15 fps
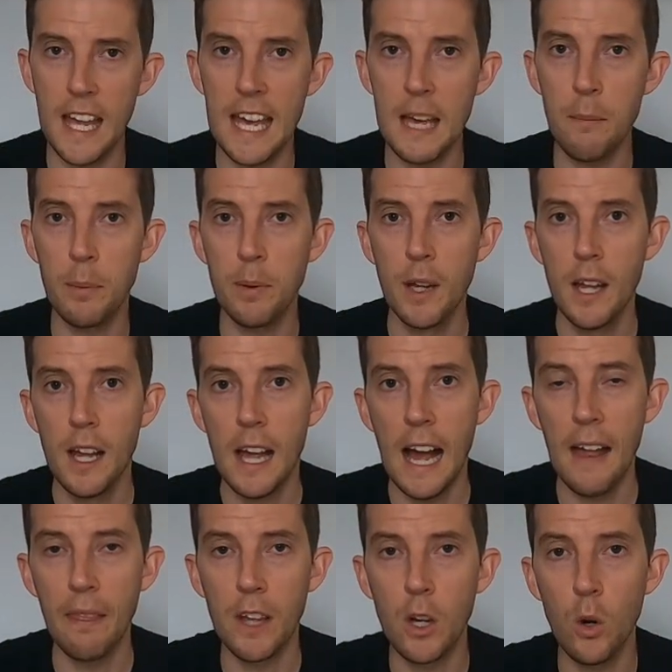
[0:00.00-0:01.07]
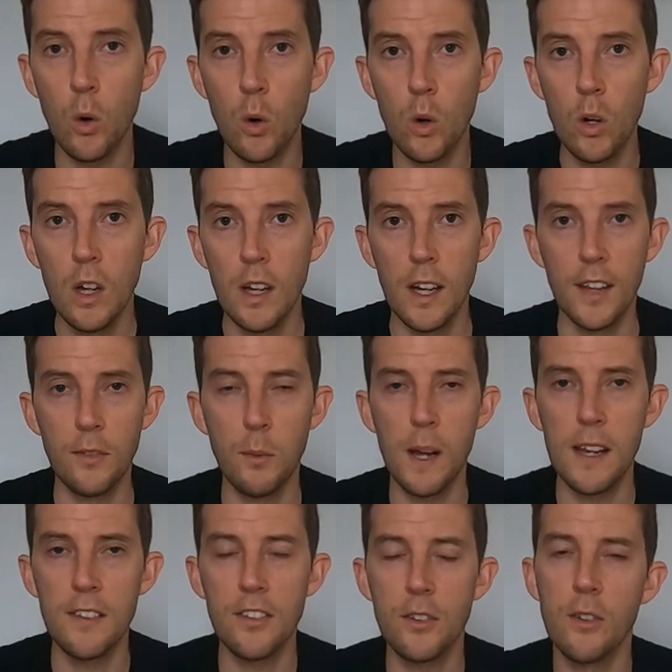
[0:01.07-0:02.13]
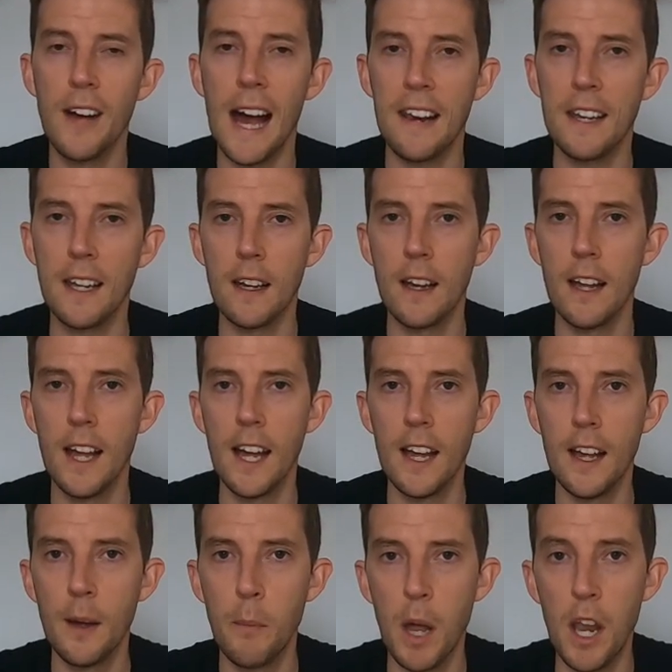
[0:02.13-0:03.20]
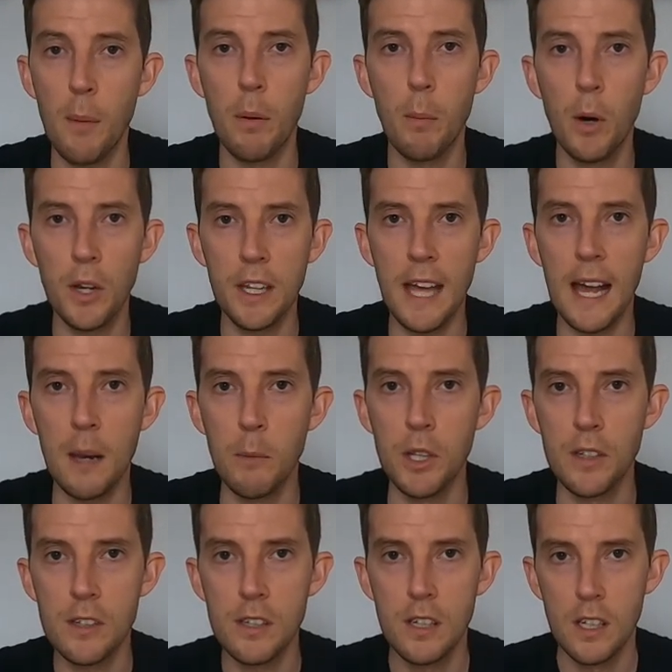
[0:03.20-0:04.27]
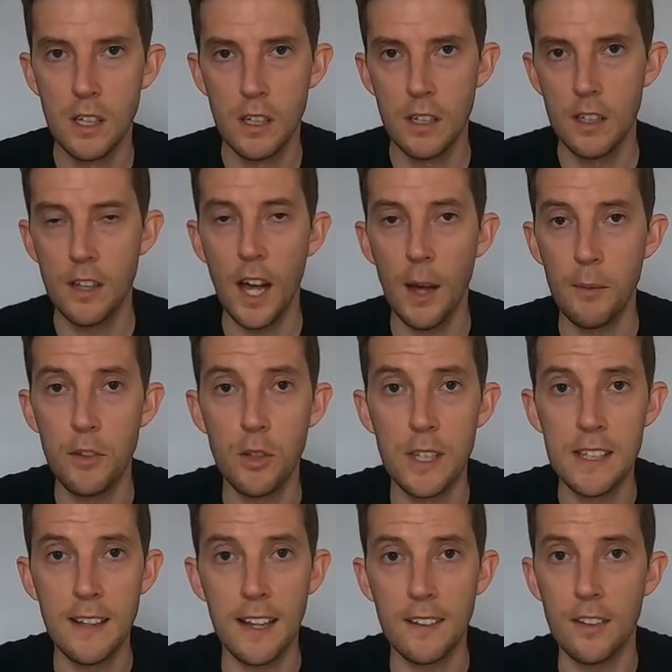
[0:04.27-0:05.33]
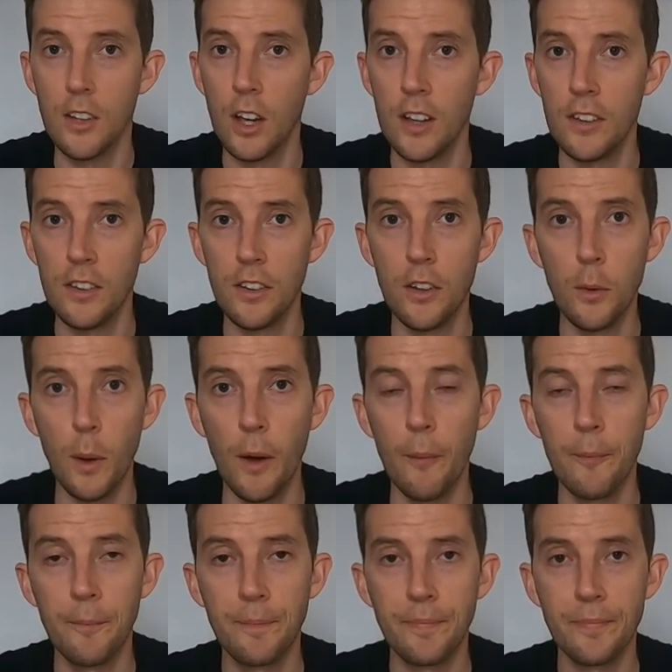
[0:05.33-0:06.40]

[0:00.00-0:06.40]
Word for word: the hip and the core, as well as sort of adding an upper body element to these exercises as well.